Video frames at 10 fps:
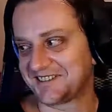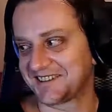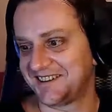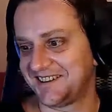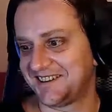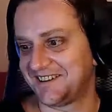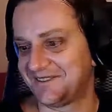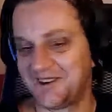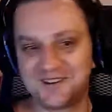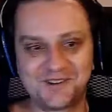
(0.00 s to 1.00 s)

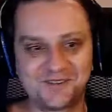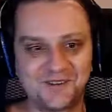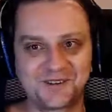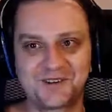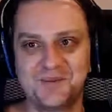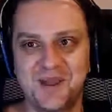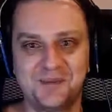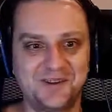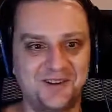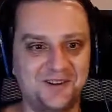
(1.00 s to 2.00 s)
wonderful to
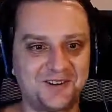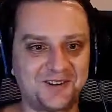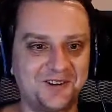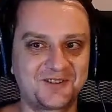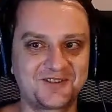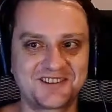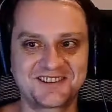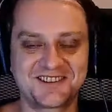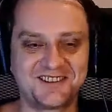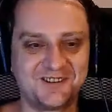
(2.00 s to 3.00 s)
remember all of
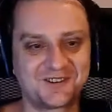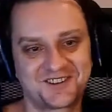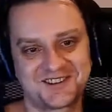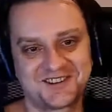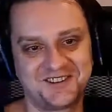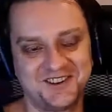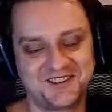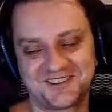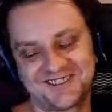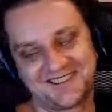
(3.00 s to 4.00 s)
this awkward
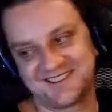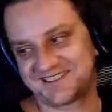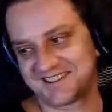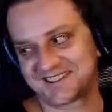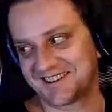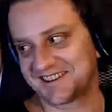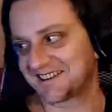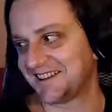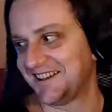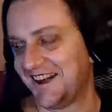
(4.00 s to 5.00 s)
situation, just like
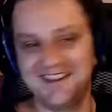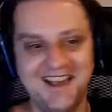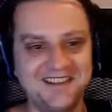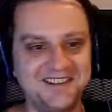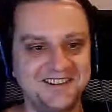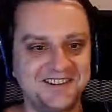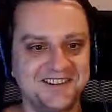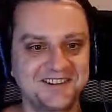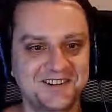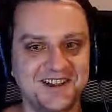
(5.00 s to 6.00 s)
I need
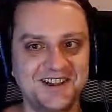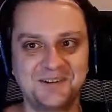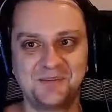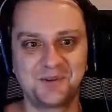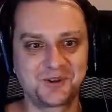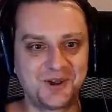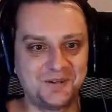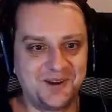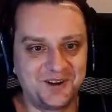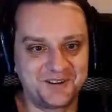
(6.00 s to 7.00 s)
to write a book
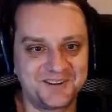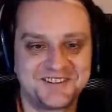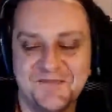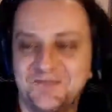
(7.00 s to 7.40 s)
about it.